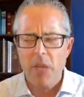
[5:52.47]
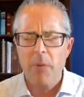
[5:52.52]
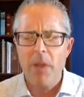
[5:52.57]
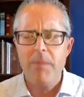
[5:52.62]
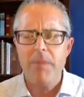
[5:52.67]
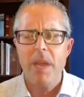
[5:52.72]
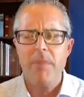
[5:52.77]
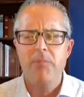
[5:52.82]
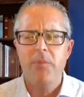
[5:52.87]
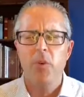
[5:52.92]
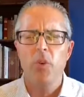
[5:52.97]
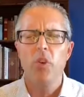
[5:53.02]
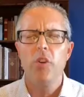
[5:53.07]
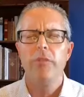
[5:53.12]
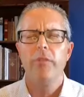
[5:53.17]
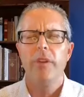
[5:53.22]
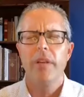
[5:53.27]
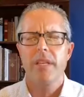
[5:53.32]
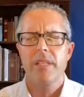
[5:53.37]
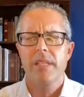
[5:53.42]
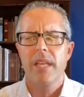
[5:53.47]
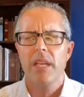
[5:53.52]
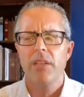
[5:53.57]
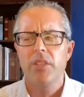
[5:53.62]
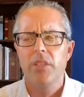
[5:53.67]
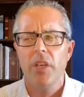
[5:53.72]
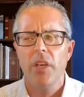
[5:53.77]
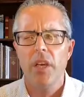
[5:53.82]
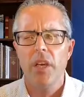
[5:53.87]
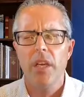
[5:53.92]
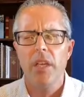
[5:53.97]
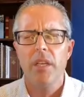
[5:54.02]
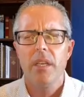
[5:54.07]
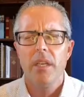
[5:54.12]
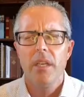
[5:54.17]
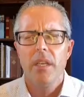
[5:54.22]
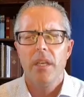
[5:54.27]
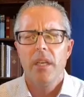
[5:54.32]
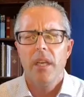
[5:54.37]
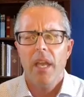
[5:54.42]
that we may prove what is that good
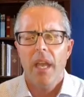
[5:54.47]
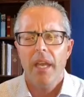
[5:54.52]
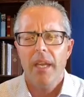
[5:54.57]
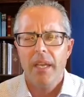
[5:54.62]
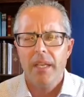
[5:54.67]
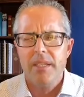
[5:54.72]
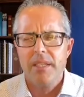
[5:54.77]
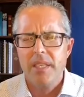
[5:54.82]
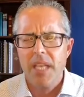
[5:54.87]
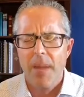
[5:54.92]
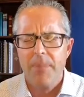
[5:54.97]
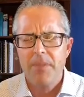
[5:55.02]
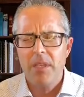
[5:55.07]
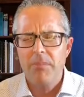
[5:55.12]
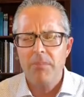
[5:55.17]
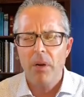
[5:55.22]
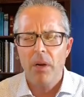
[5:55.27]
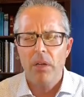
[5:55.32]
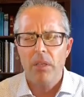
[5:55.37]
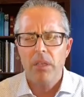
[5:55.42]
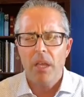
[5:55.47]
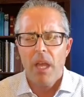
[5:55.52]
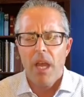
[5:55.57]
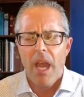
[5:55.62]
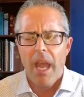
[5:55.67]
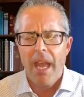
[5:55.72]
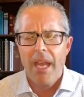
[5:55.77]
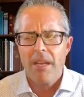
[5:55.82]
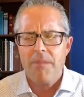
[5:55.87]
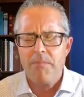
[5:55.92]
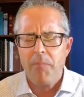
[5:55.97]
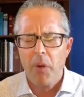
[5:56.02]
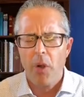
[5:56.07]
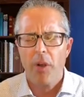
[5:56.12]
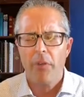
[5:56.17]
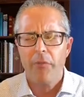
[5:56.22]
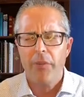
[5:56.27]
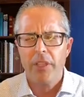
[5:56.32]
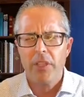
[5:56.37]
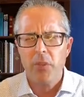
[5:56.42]
and acceptable and
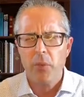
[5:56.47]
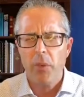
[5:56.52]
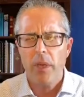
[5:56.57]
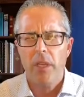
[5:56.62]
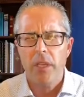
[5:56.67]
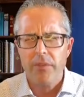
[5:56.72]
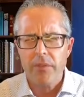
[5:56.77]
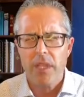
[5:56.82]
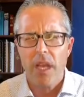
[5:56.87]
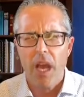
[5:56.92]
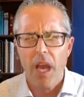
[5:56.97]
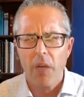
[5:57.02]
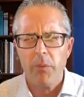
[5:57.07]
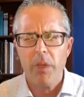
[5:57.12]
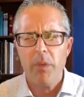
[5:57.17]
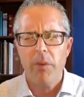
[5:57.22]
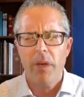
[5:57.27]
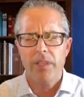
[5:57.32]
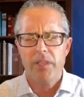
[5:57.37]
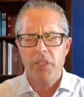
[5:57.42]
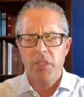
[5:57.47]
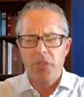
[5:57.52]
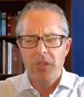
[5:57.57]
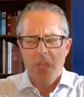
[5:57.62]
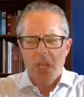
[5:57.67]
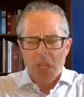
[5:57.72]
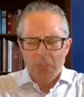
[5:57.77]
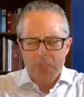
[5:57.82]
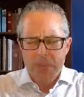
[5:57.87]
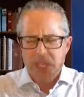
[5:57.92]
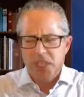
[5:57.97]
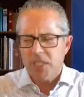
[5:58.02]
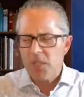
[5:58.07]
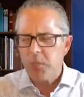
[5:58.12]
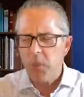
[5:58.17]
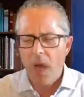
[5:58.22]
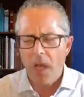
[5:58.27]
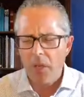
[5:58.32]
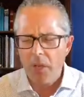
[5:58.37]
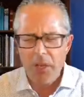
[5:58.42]
perfect will of God. We want to be
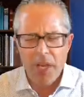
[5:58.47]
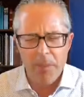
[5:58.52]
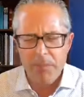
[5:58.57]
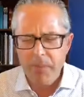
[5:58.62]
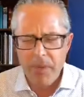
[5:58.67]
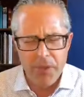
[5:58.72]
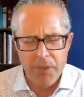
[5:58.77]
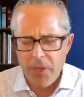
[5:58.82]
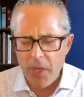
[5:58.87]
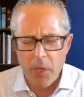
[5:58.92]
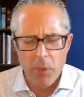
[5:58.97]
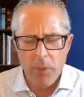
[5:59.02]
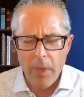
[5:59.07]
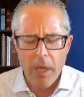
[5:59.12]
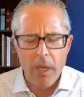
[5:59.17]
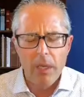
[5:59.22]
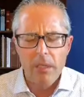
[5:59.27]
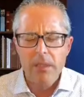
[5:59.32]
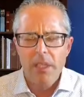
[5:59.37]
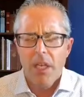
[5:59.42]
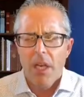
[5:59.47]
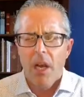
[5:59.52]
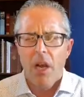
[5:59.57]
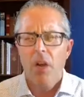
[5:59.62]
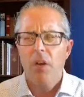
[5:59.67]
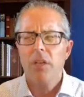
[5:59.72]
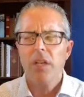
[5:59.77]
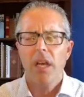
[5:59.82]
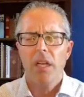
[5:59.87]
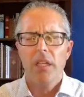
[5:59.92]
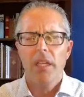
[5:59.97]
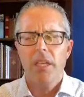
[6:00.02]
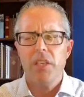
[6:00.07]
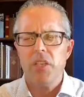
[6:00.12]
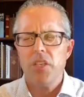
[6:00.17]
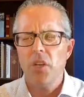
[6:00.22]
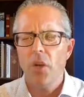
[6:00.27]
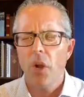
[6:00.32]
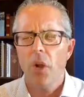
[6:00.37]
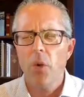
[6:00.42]
swallowed up with your will. Oh God, let
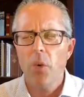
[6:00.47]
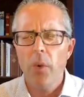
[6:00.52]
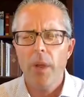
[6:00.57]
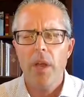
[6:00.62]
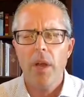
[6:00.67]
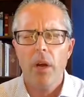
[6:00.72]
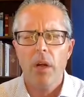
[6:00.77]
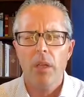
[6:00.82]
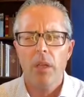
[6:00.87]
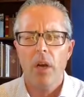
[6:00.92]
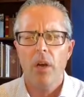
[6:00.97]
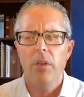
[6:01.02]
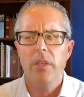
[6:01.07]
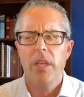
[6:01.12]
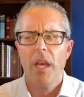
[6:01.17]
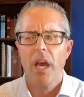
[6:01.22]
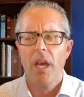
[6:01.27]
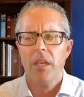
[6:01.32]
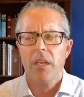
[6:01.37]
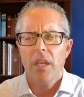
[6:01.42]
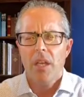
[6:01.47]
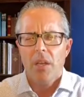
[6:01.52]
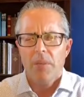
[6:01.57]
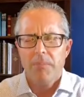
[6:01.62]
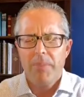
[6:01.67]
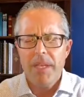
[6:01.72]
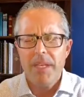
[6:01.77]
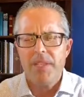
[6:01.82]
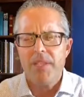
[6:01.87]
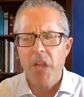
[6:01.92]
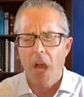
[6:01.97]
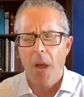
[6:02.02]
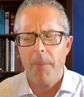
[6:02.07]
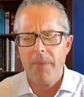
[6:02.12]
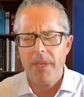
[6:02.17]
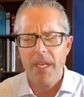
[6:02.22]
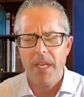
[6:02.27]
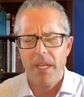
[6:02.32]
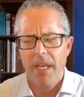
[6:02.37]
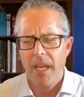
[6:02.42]
your will, oh God, be
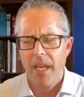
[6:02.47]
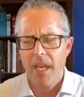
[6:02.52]
dominant